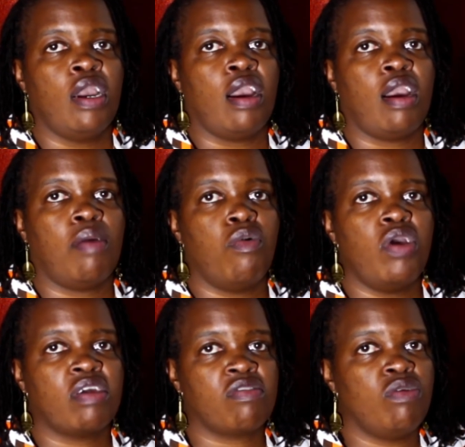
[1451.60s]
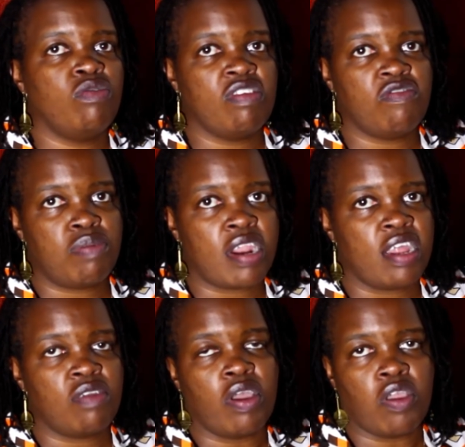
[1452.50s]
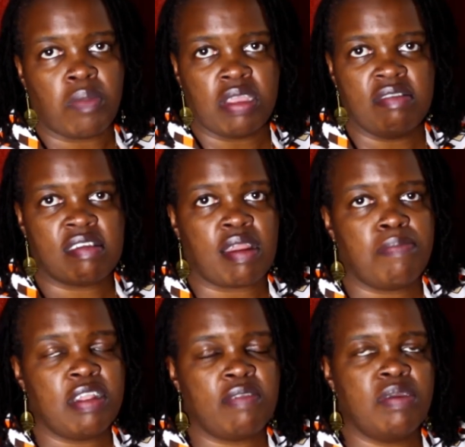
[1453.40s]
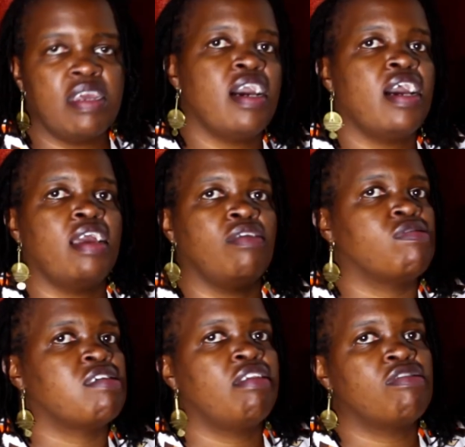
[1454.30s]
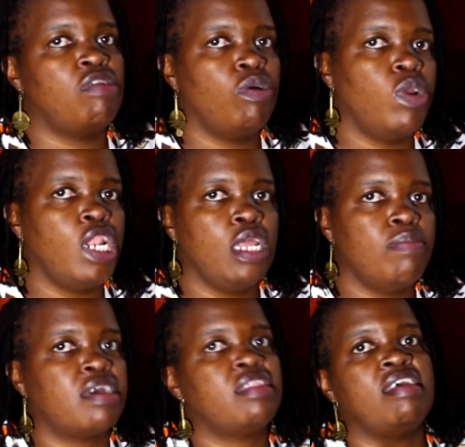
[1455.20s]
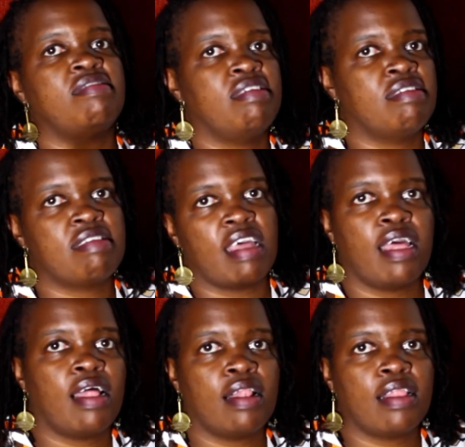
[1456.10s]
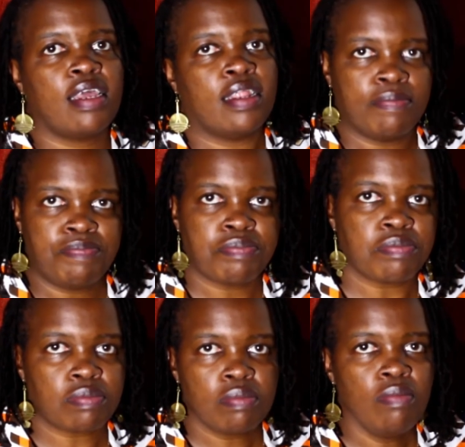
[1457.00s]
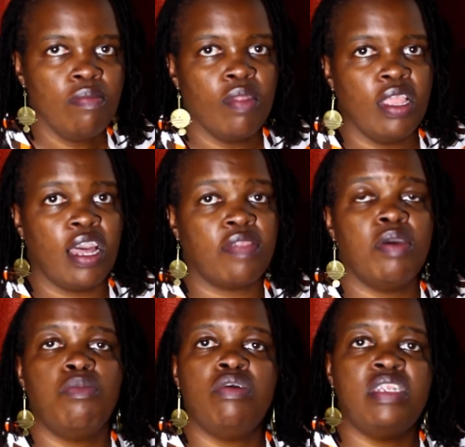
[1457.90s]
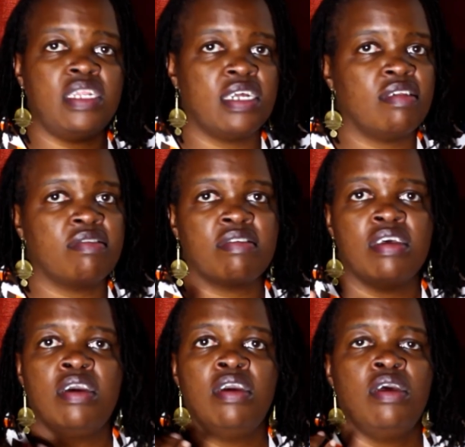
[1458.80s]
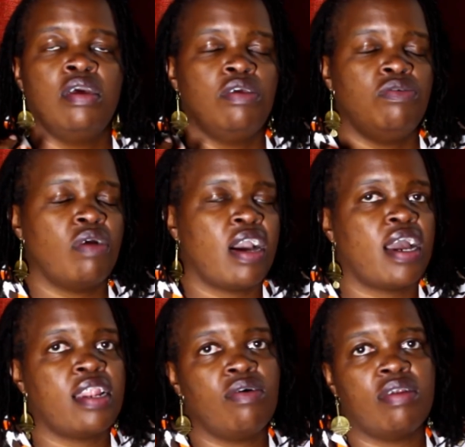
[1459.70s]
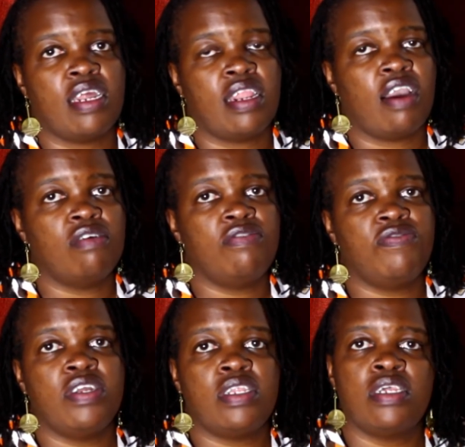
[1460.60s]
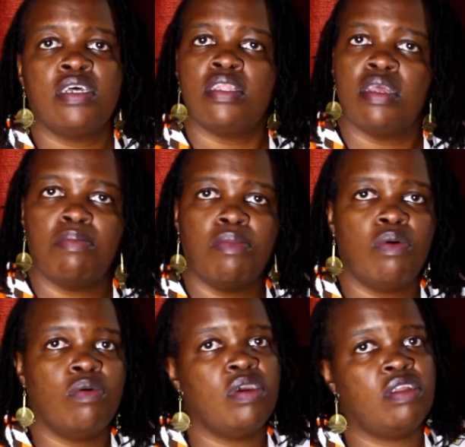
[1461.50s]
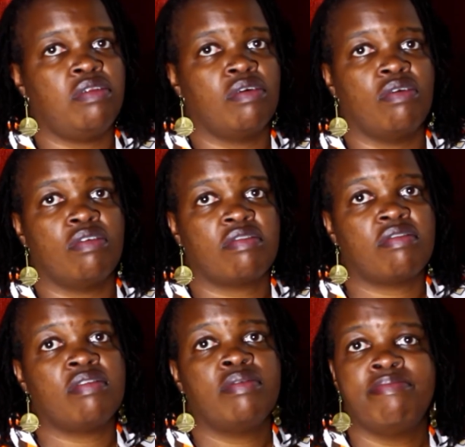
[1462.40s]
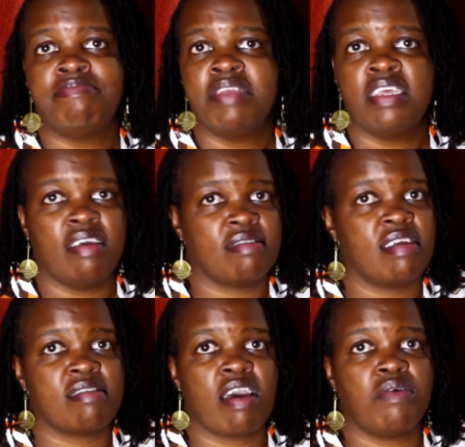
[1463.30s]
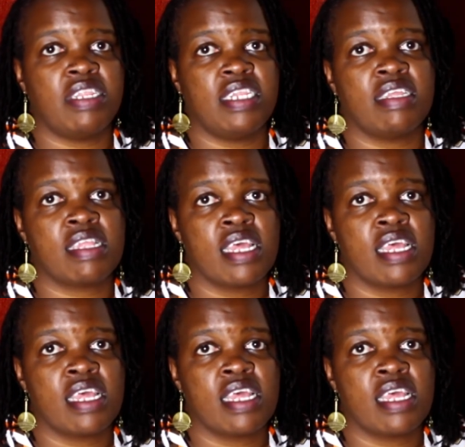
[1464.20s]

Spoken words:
a more exclusive brand where your margins are a bit bigger and you sell slowly but they still sell. And yeah, the more details you add on an outfit, the more it will cost. Just how it is.